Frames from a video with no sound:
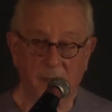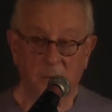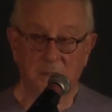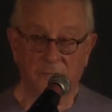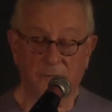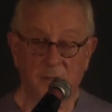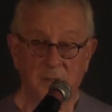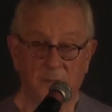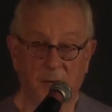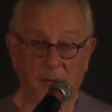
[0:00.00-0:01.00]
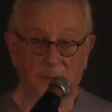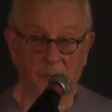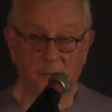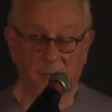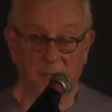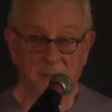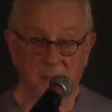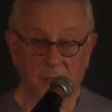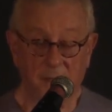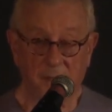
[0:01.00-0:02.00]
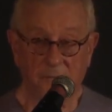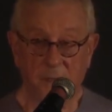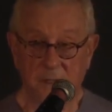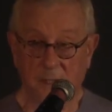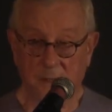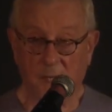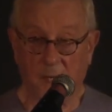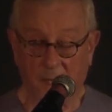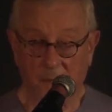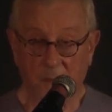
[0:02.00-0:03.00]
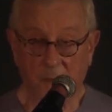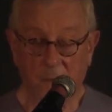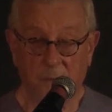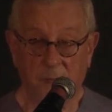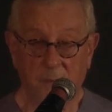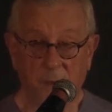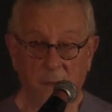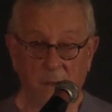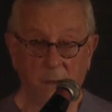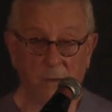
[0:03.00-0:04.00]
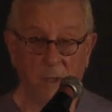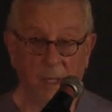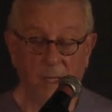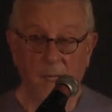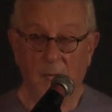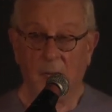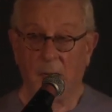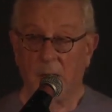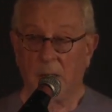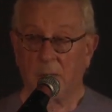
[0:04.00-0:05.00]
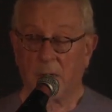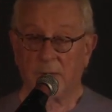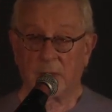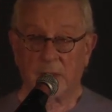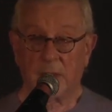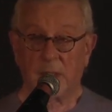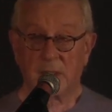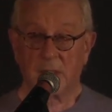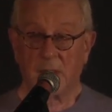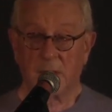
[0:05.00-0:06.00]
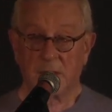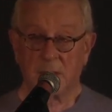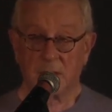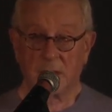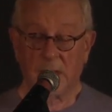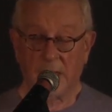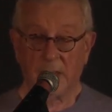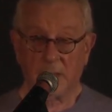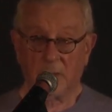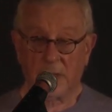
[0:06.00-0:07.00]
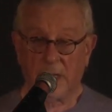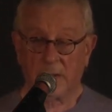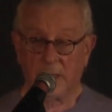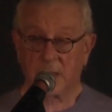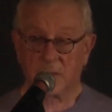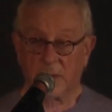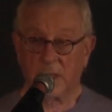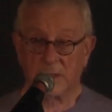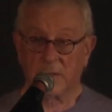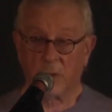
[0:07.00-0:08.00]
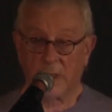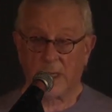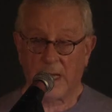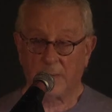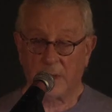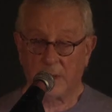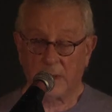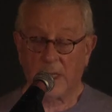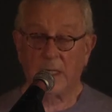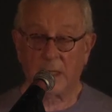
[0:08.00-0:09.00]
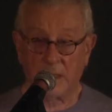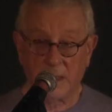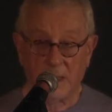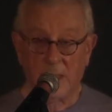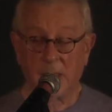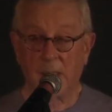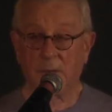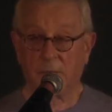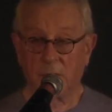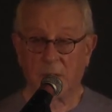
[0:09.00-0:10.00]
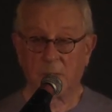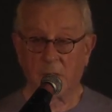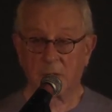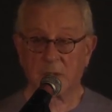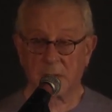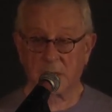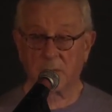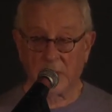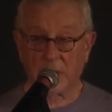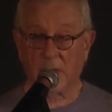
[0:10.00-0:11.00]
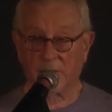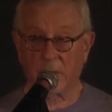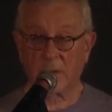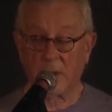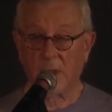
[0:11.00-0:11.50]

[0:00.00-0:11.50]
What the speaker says: he was the first to popularize the idea of missing time, where people who arrived at their destinations late without an explanation of what had happened later, through hypnosis, recover